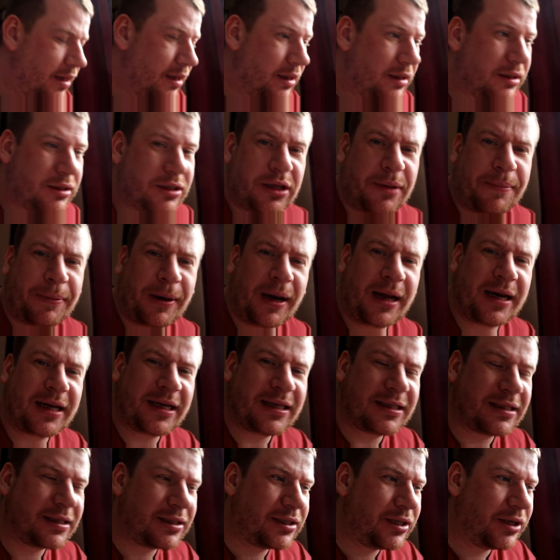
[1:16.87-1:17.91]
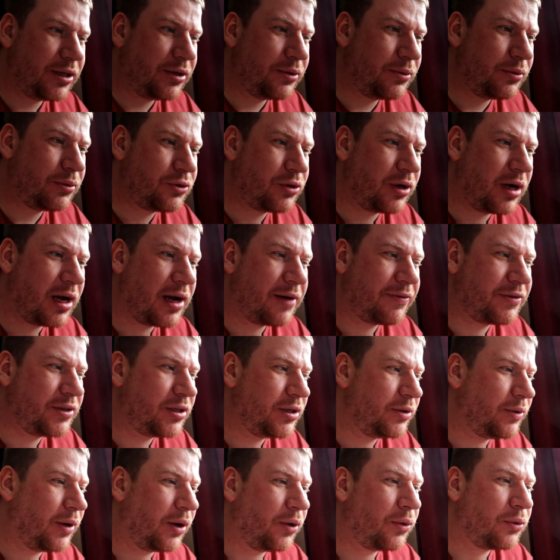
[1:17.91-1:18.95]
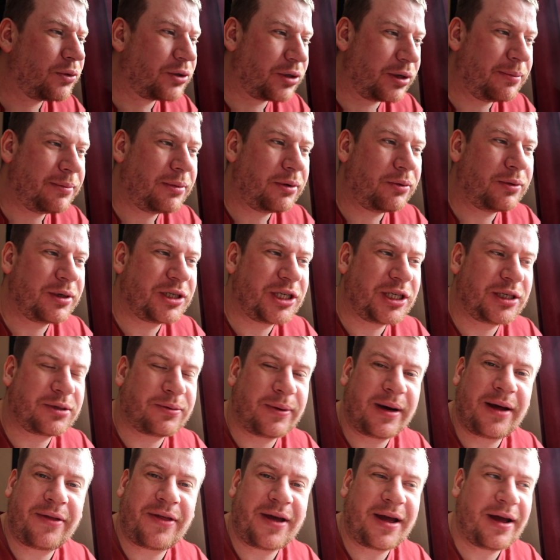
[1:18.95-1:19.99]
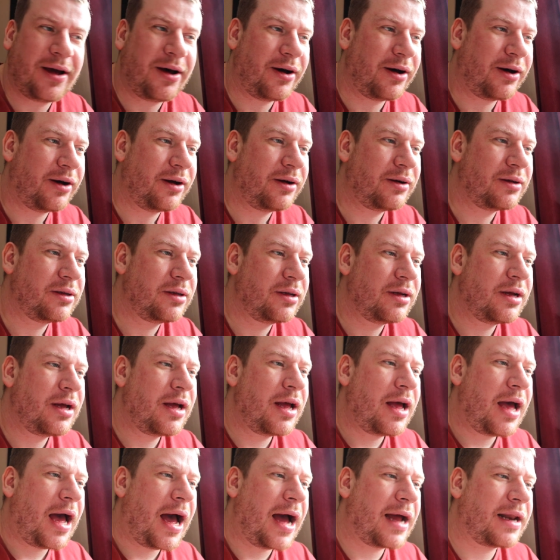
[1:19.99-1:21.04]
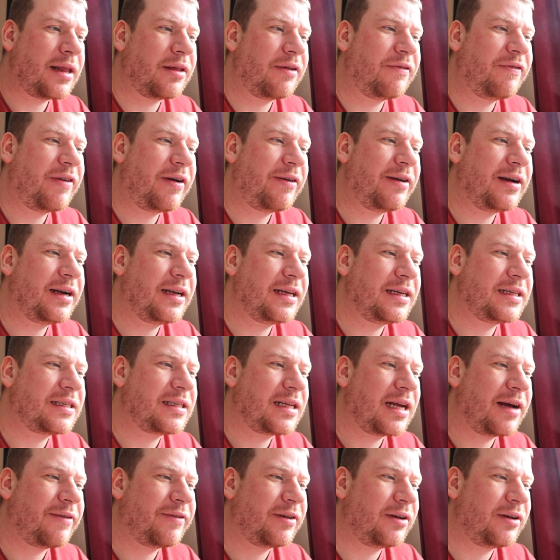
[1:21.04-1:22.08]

So the plan is to drive to Oldham, which is where they are, and at the very least have a